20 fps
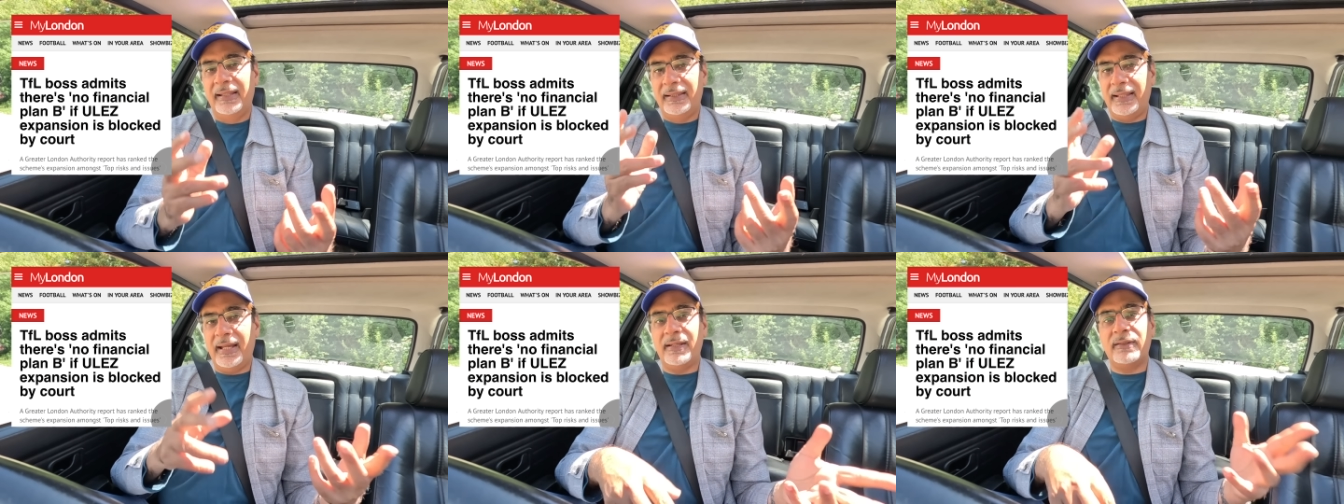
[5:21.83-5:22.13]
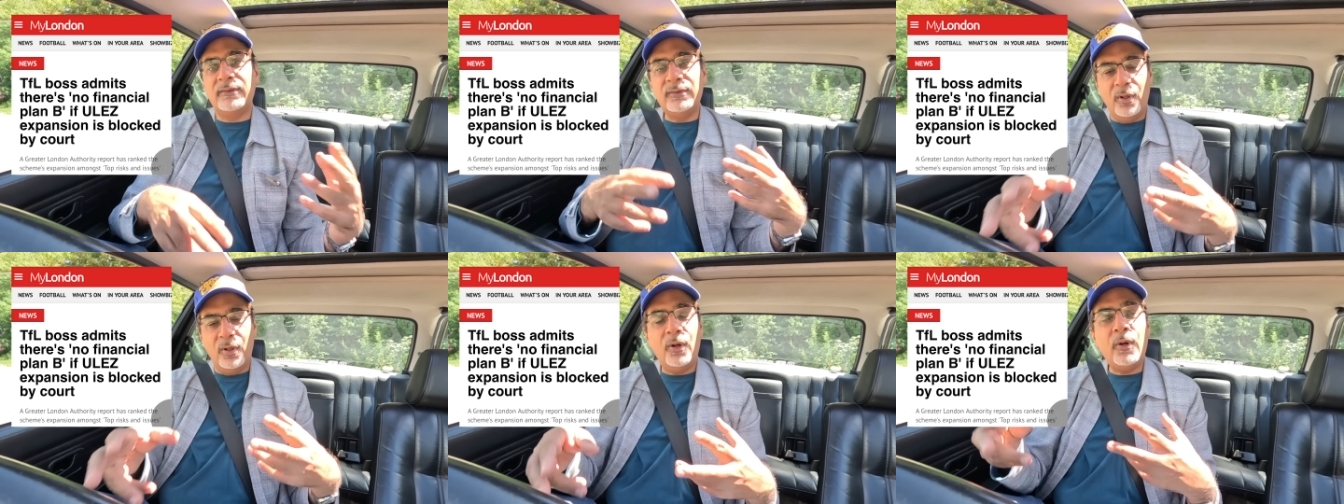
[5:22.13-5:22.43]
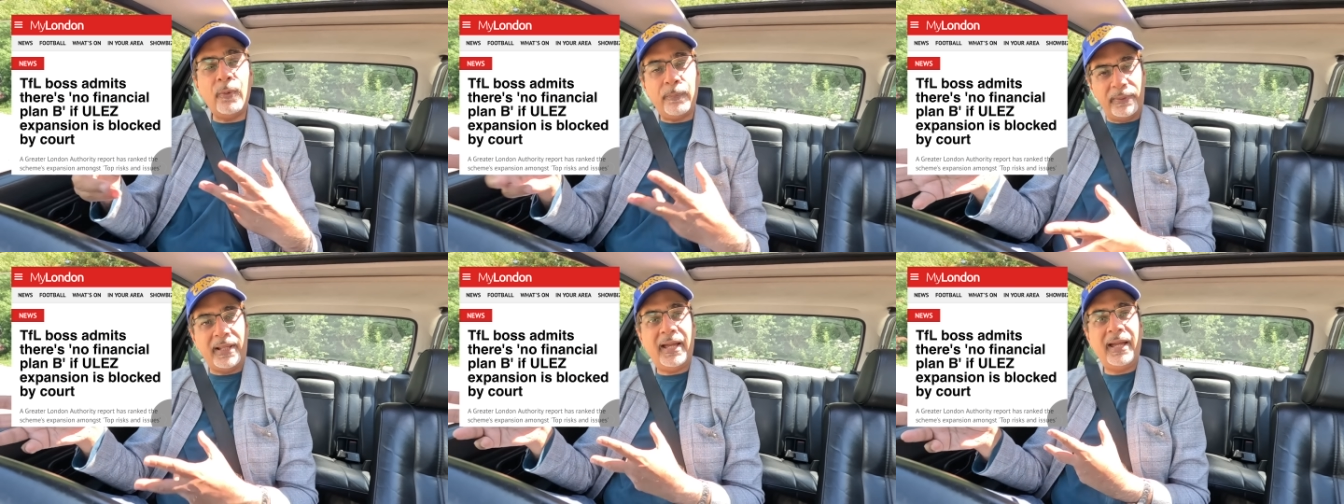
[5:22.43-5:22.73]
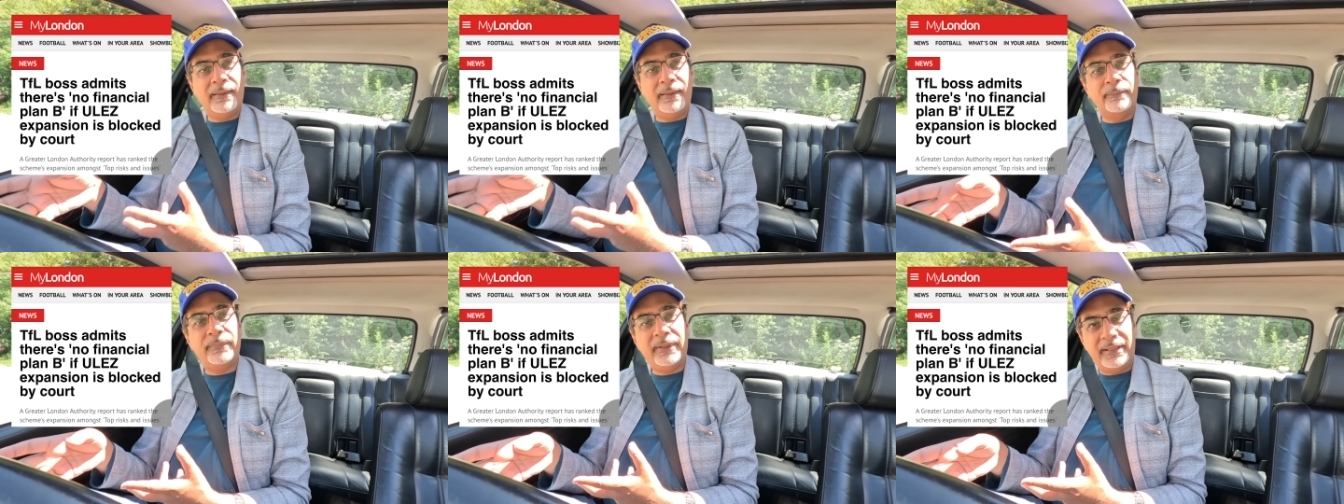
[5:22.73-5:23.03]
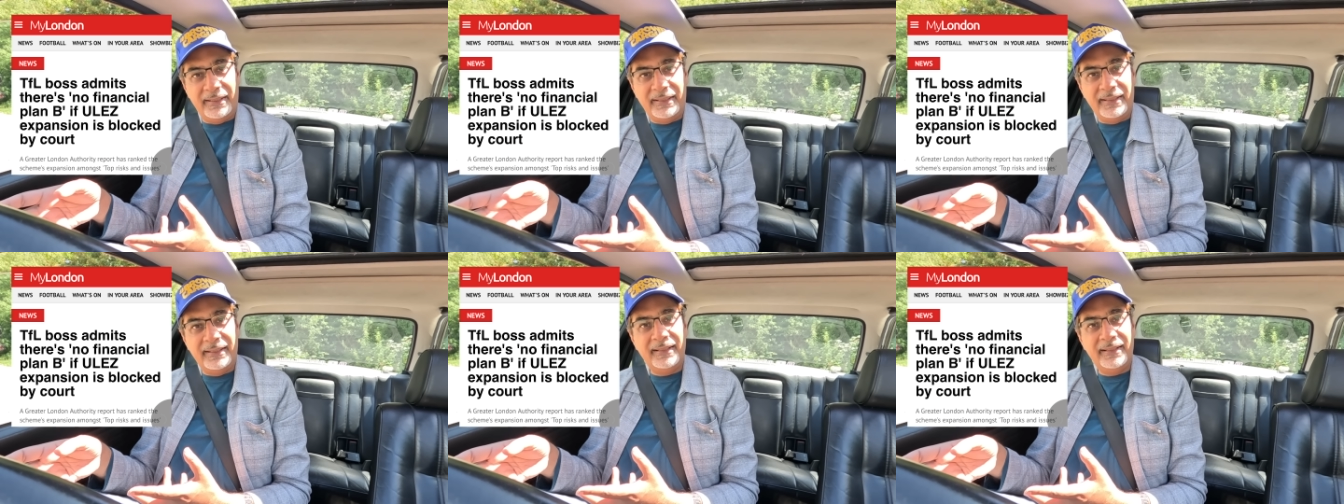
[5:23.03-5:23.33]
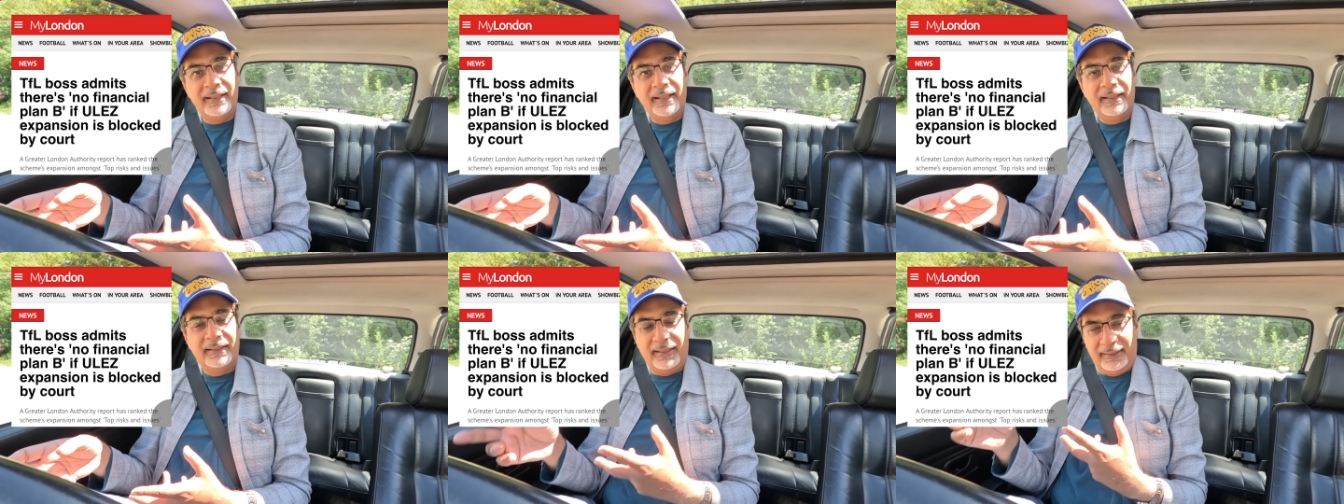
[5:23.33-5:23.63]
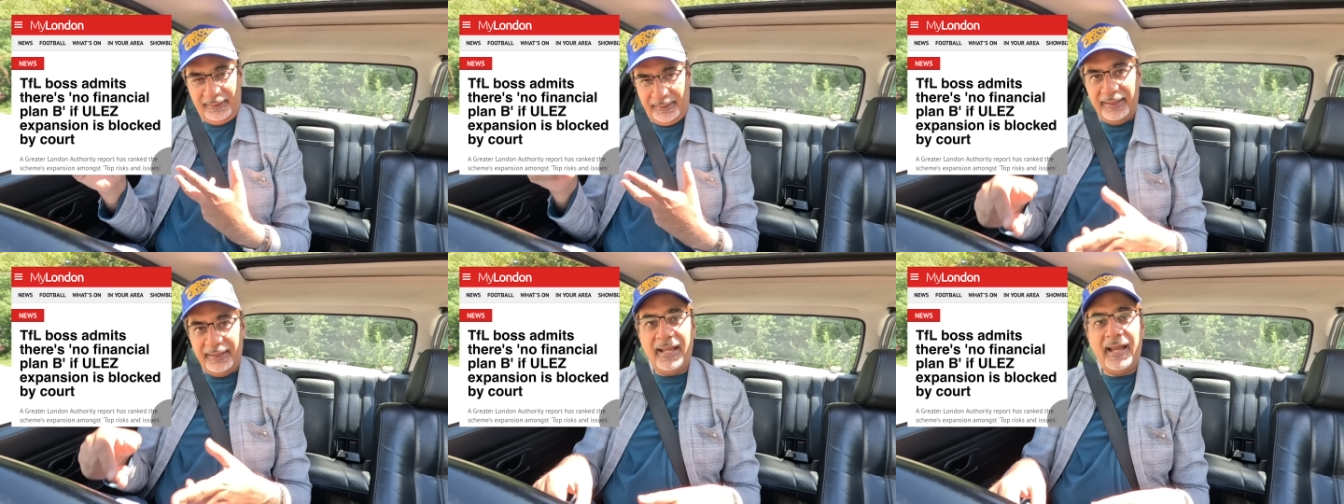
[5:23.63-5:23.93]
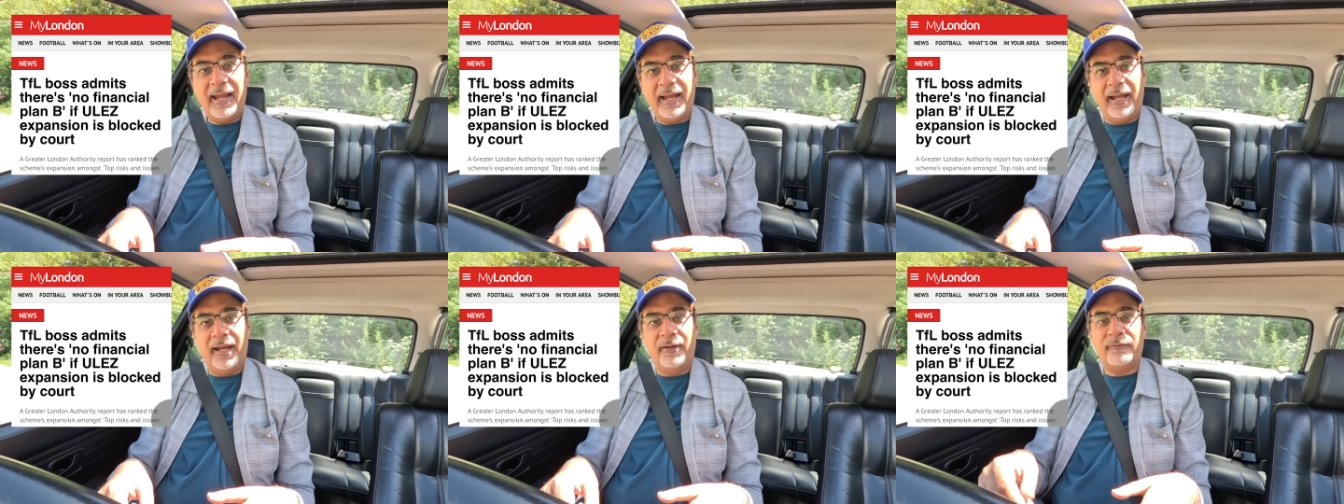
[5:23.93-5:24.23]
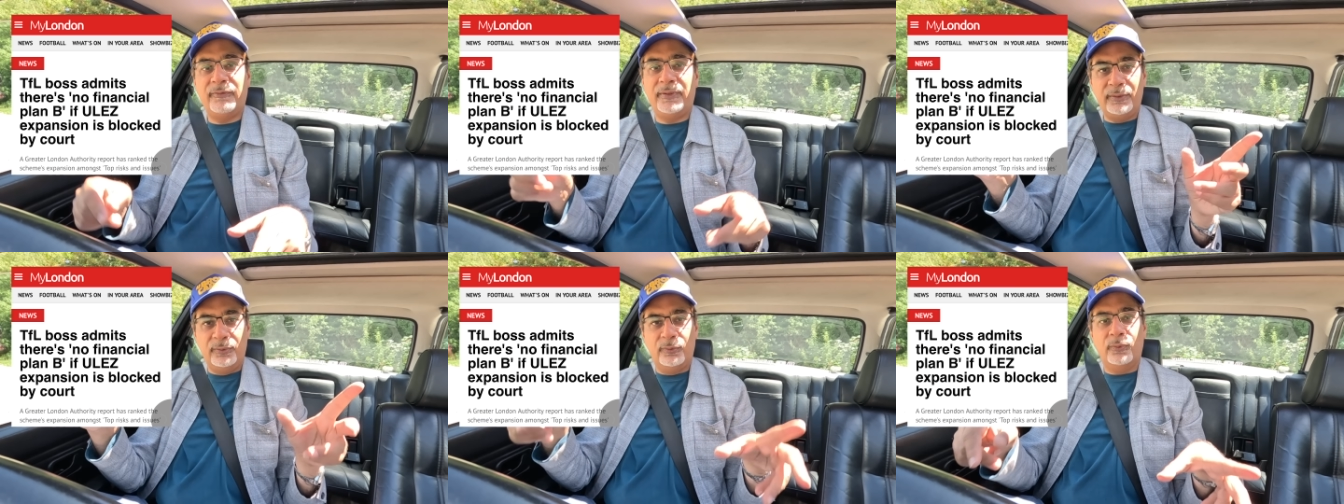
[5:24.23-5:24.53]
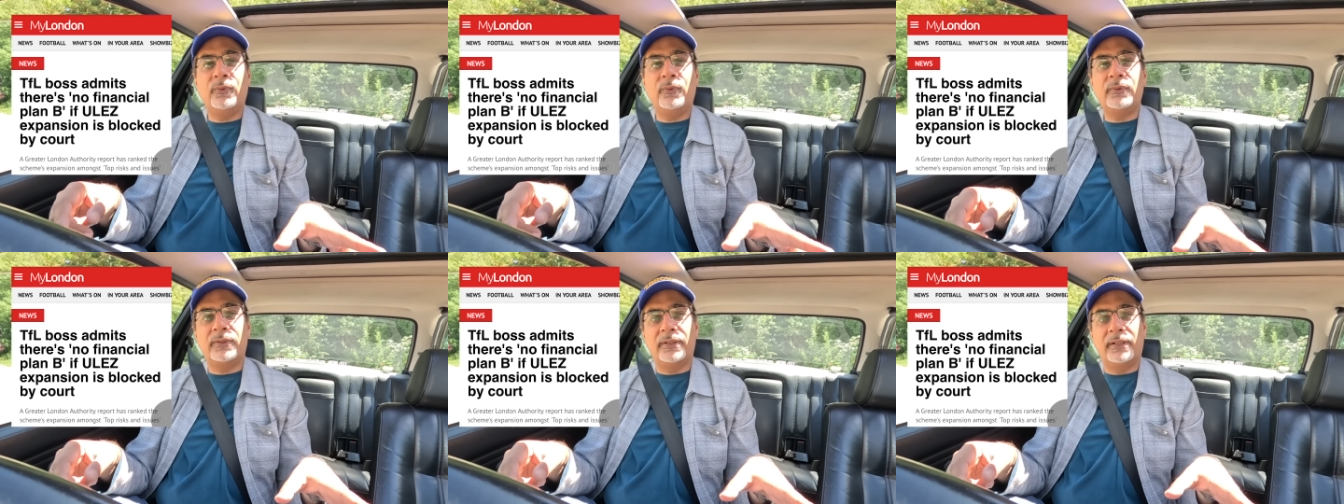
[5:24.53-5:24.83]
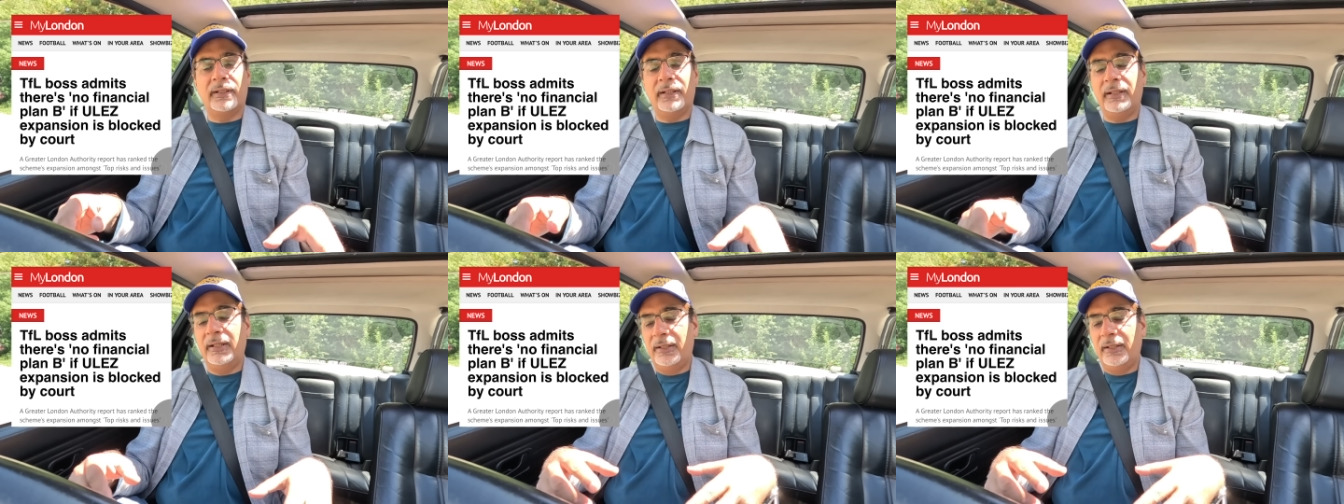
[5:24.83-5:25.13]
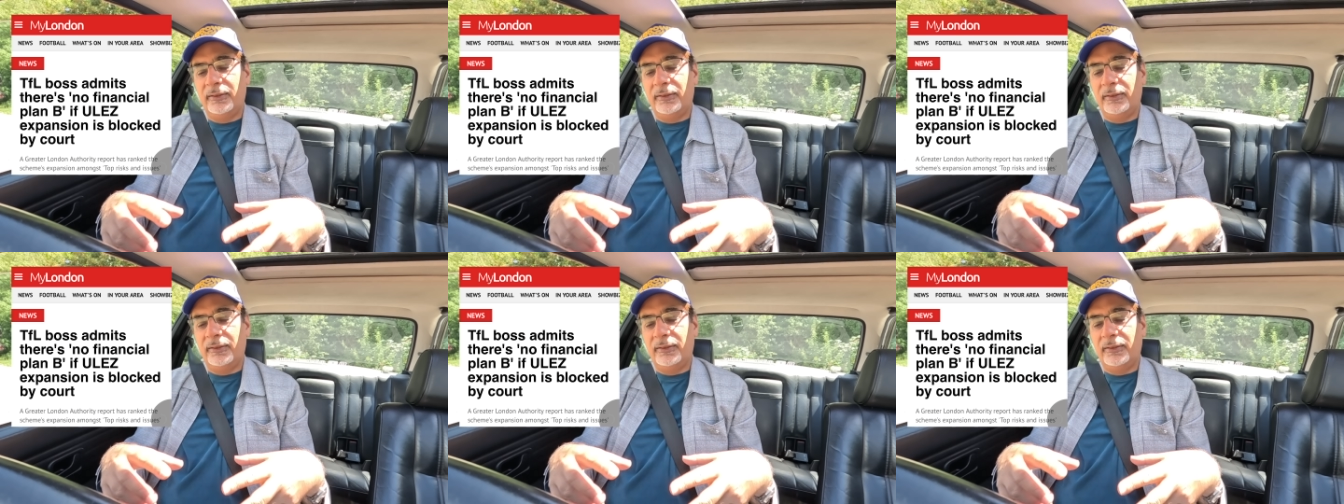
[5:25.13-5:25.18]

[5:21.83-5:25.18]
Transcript: There's no plan B that they have in order